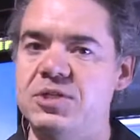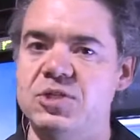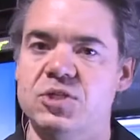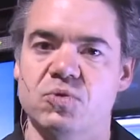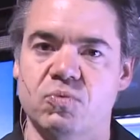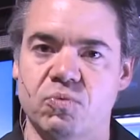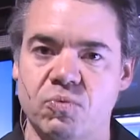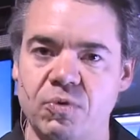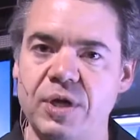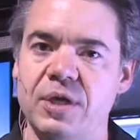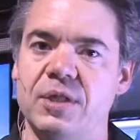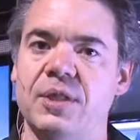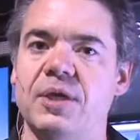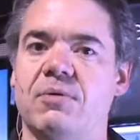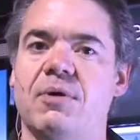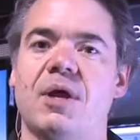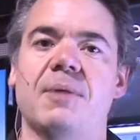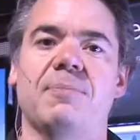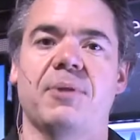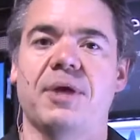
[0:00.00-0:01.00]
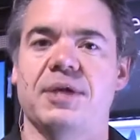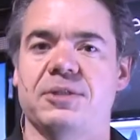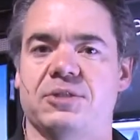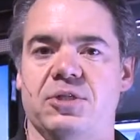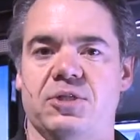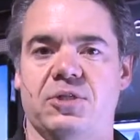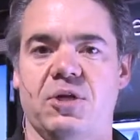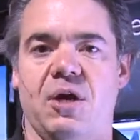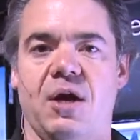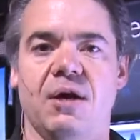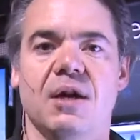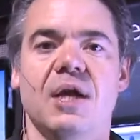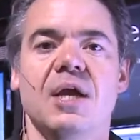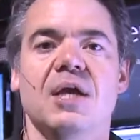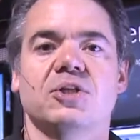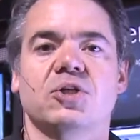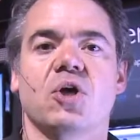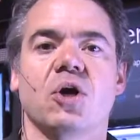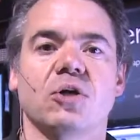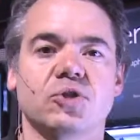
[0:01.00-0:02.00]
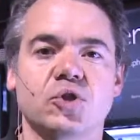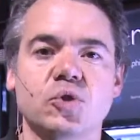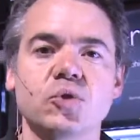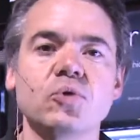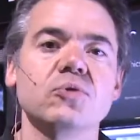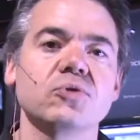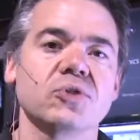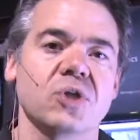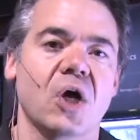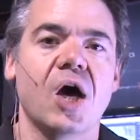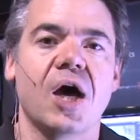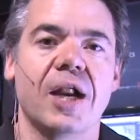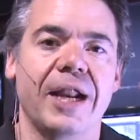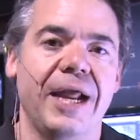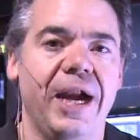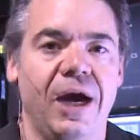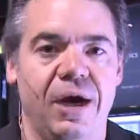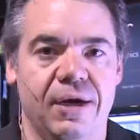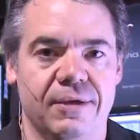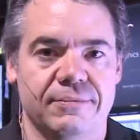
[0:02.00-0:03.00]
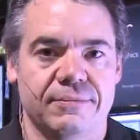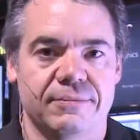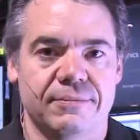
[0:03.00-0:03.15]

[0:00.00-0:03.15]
this is really a great place to start. It's called Tools on Air.